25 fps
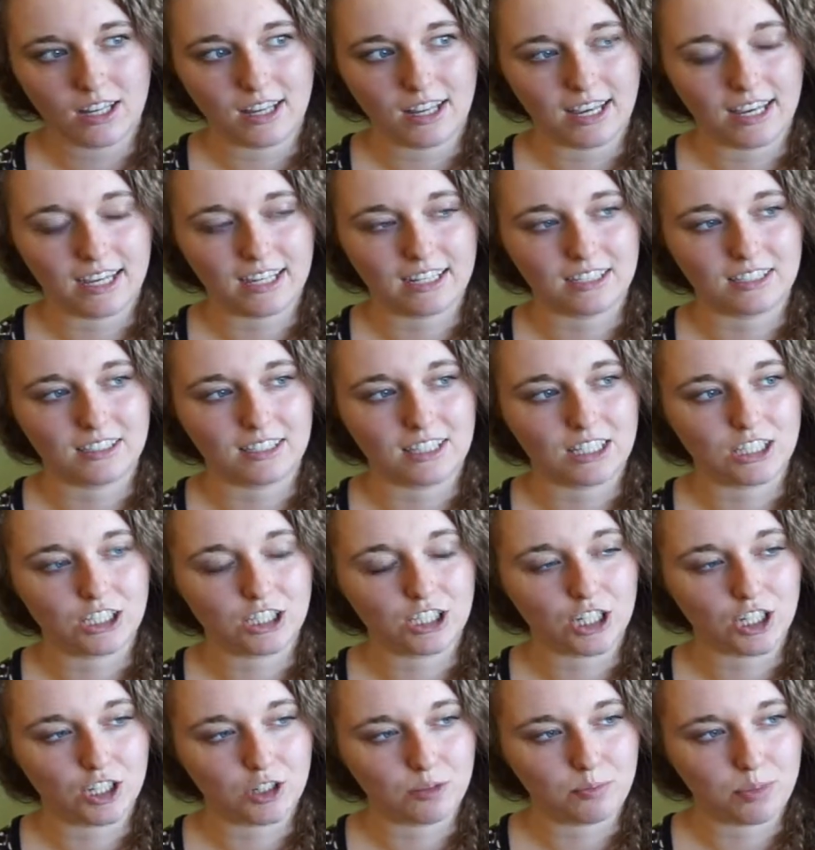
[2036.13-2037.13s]
And this
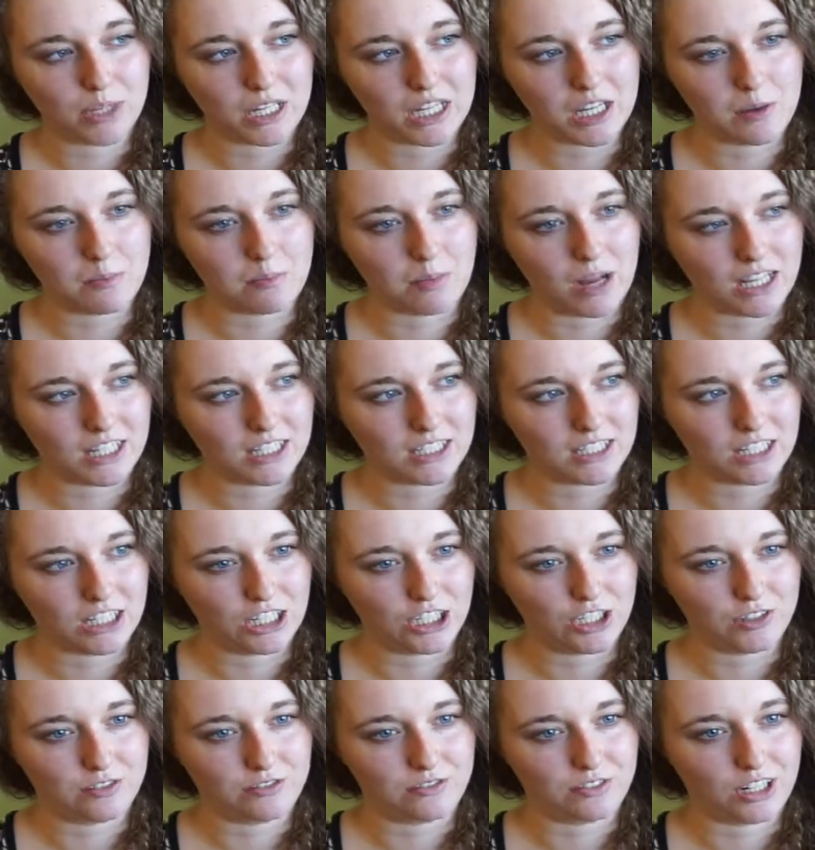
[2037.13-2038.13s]
could be a
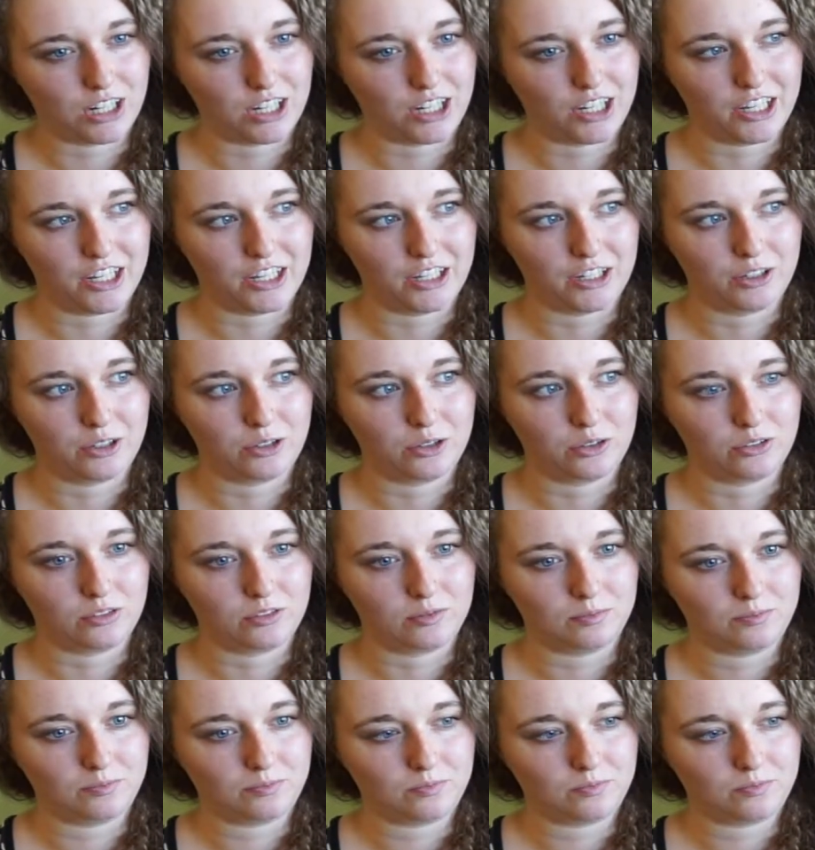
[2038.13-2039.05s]
message for you